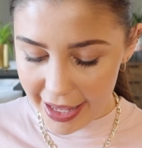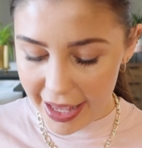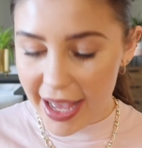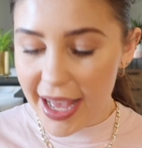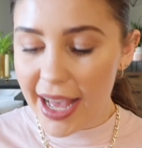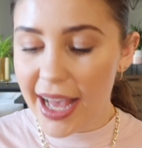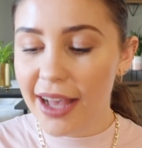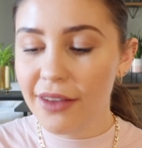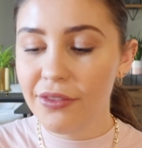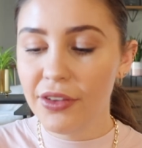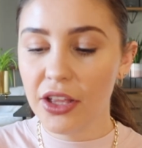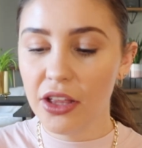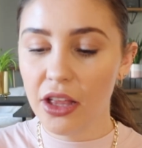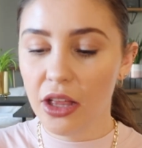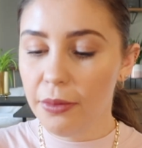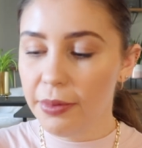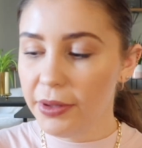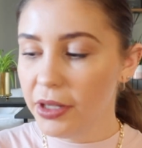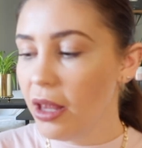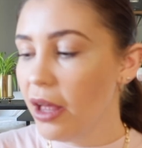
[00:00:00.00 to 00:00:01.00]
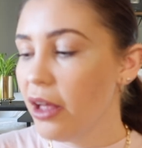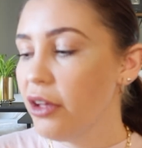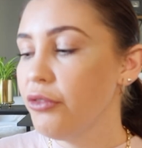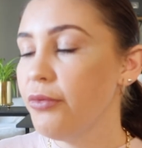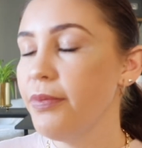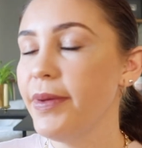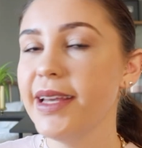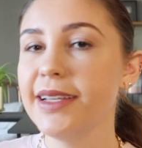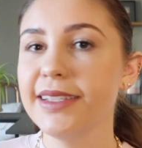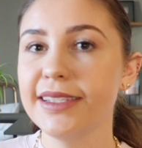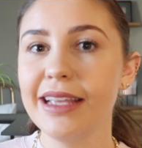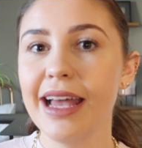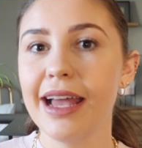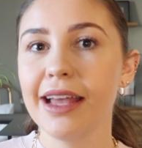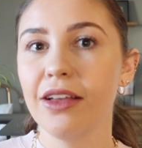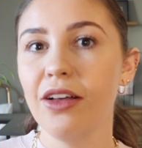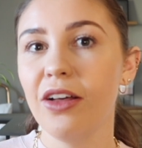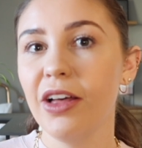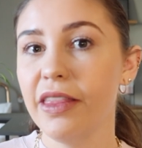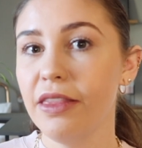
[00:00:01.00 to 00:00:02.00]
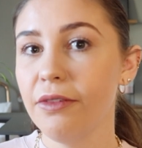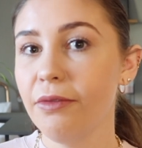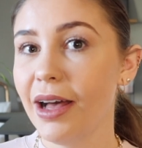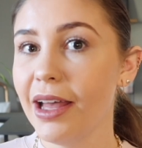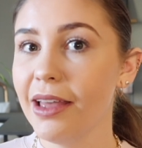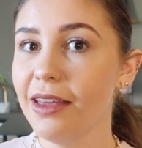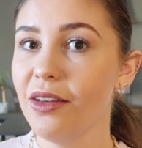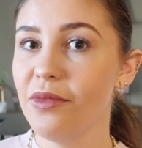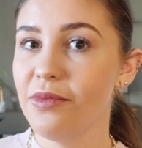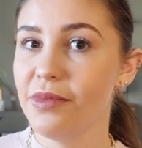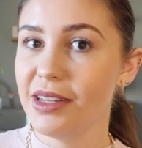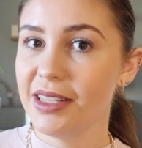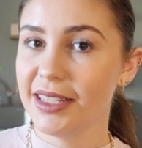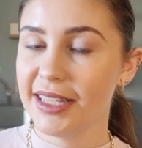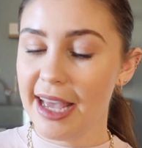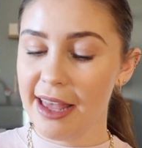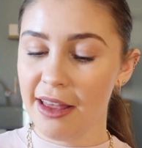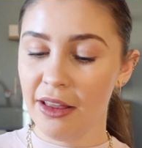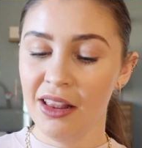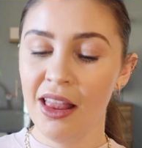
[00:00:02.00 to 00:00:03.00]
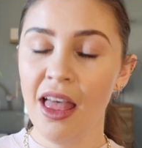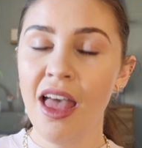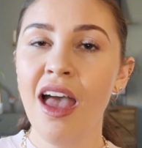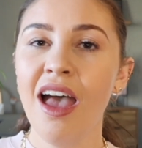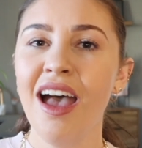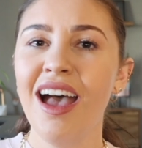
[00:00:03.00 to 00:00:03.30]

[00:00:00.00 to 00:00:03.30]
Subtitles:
have a couple of bits that I got in the White Company sale.